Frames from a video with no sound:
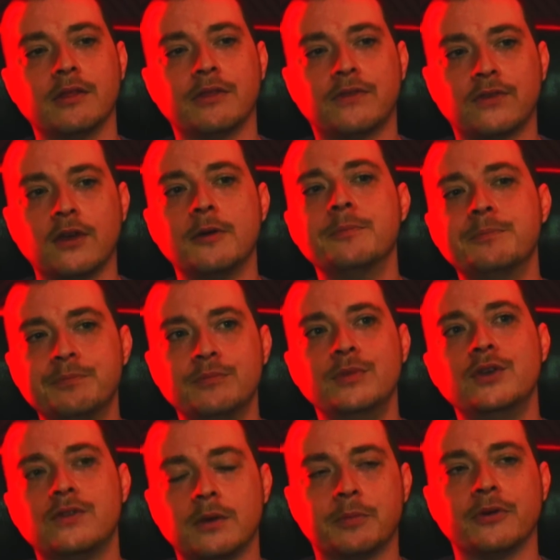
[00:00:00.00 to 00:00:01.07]
Some
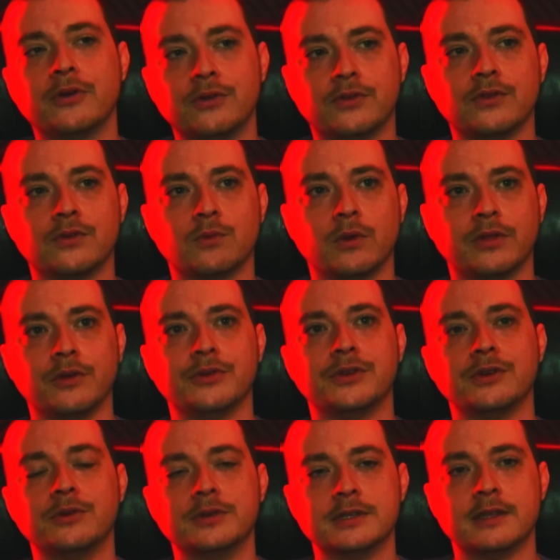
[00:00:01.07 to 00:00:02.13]
music producers, what they'll
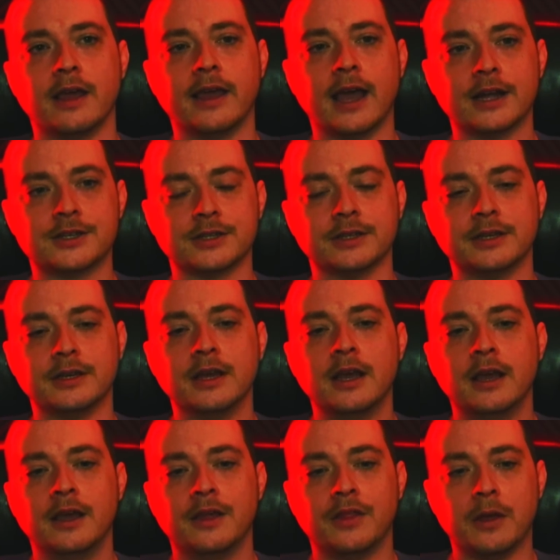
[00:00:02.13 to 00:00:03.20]
do is
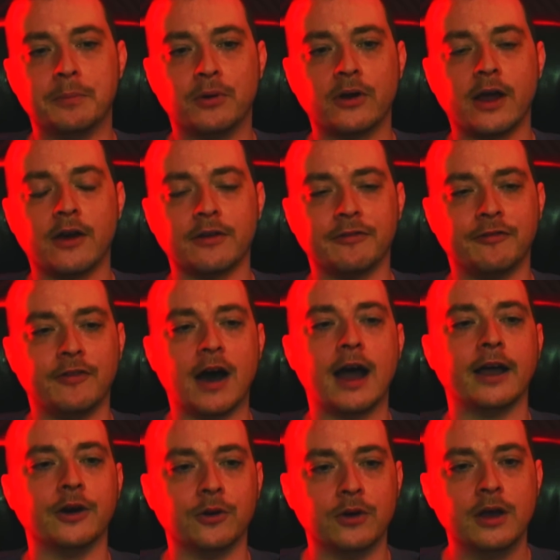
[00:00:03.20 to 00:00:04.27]
they put out a
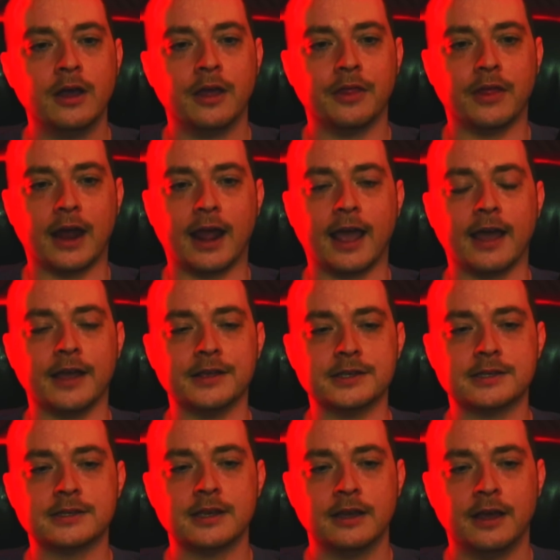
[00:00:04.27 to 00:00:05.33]
file that
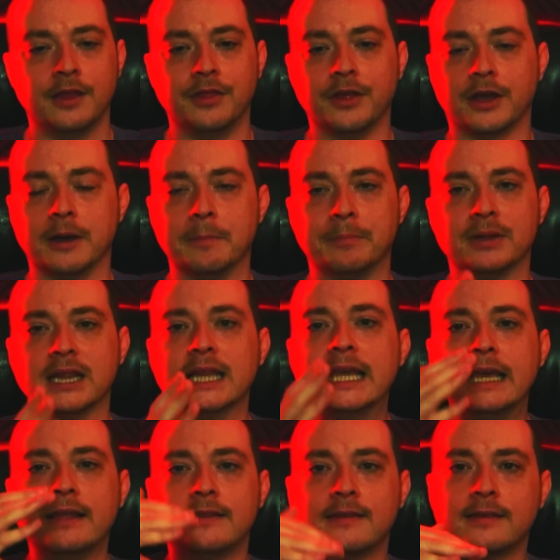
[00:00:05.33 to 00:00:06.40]
has the
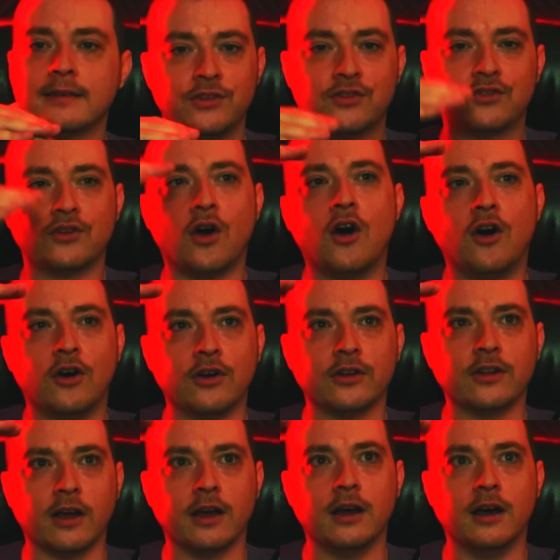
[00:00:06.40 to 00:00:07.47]
complete
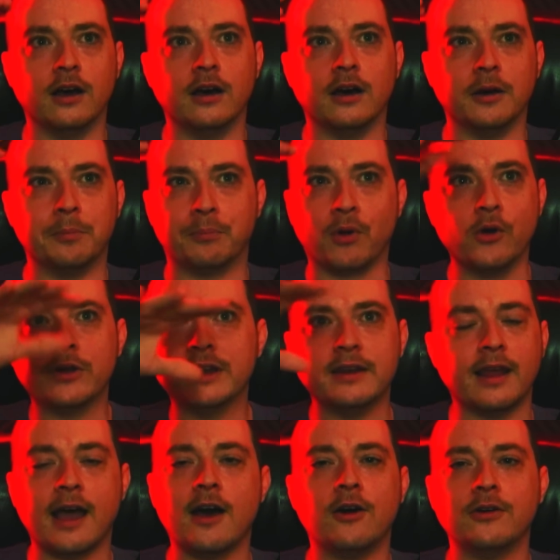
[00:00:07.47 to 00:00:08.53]
song broken
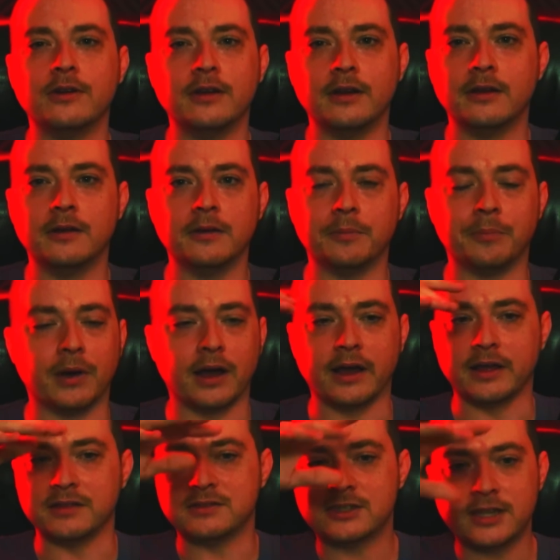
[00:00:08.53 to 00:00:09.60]
down
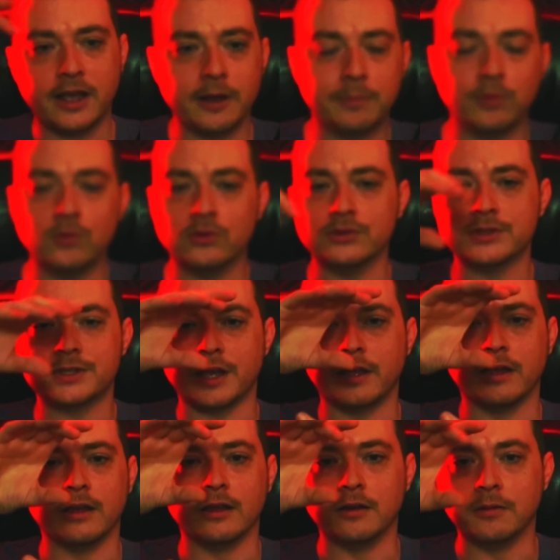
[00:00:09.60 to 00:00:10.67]
by samples
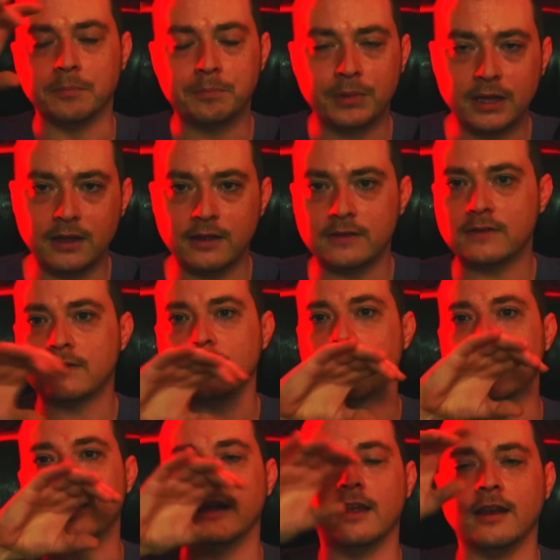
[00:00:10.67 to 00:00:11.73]
and beats,
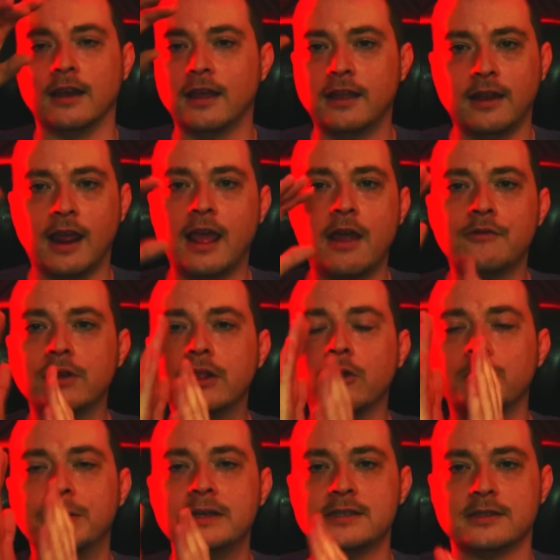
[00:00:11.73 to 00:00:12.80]
and every
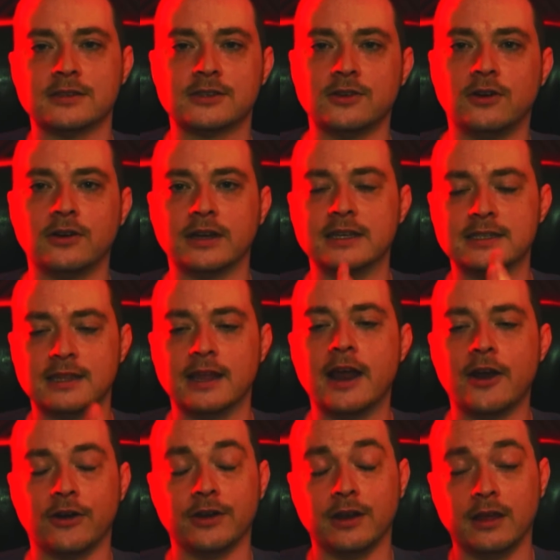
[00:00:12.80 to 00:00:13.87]
little piece of the song is
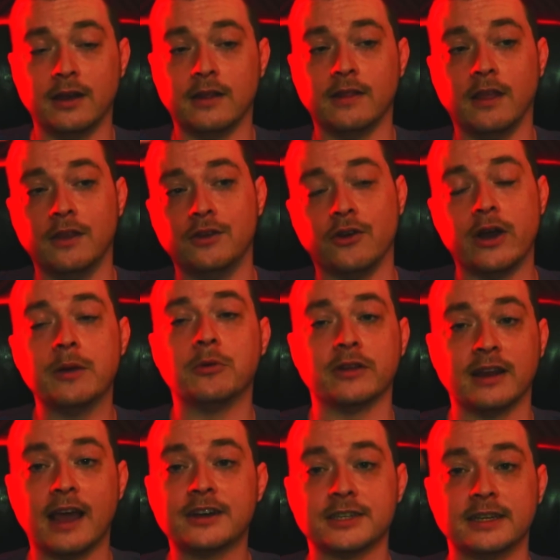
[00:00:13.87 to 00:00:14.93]
there, and you're able
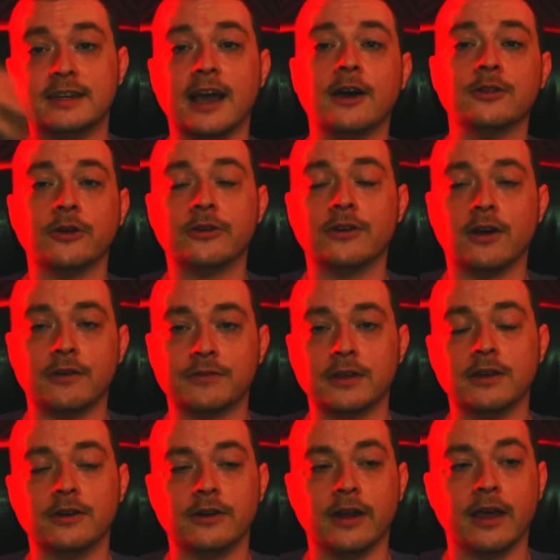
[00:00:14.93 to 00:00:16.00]
to actually download it off
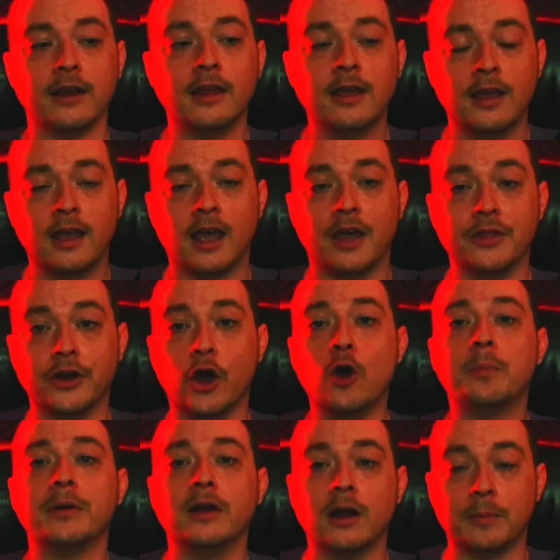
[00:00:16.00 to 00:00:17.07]
the internet and then
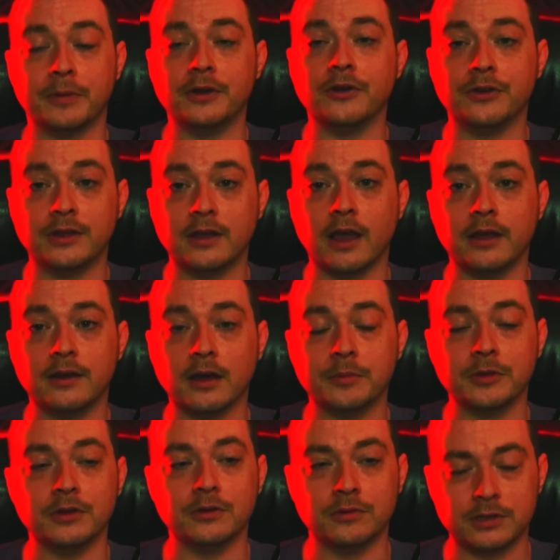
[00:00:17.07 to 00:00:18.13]
open it up in your
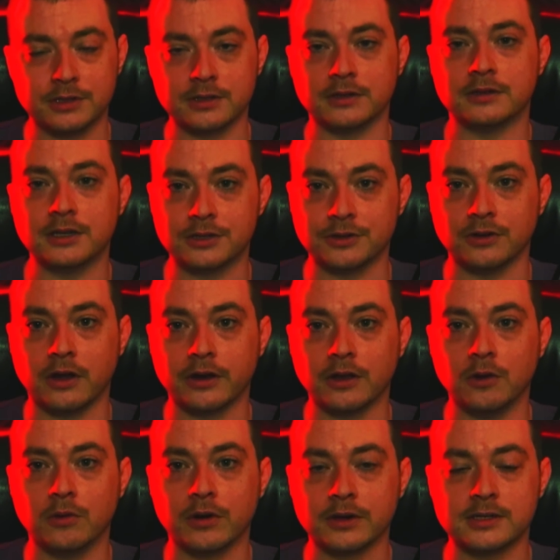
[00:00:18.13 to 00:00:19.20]
DAW, which is a digital
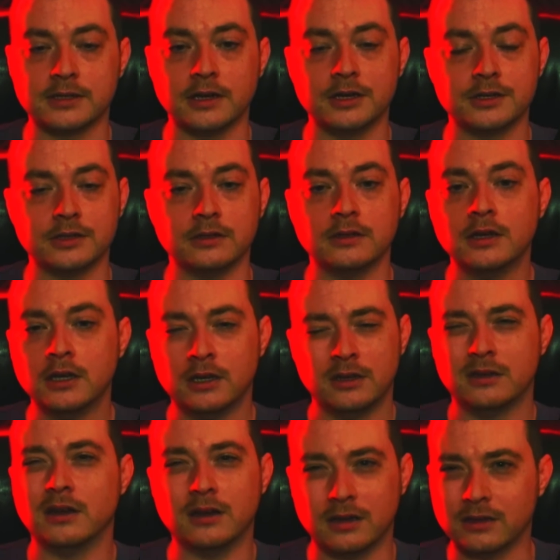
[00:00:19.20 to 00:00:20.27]
audio workstation,
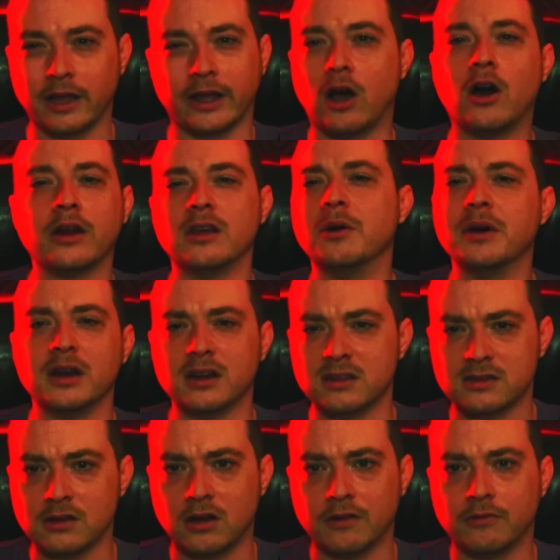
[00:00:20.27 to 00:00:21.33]
like audio editing
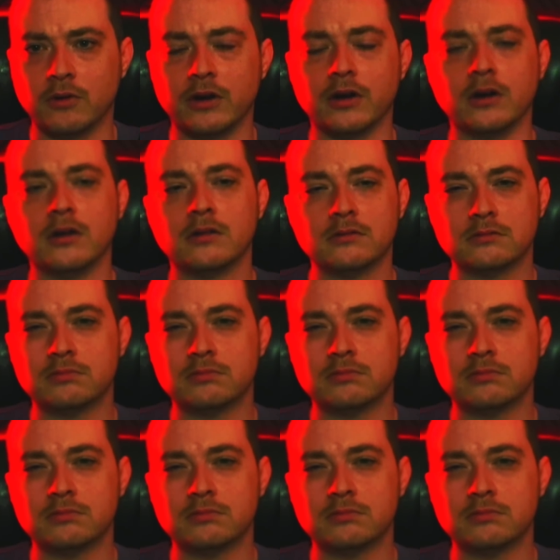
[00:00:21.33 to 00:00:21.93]
software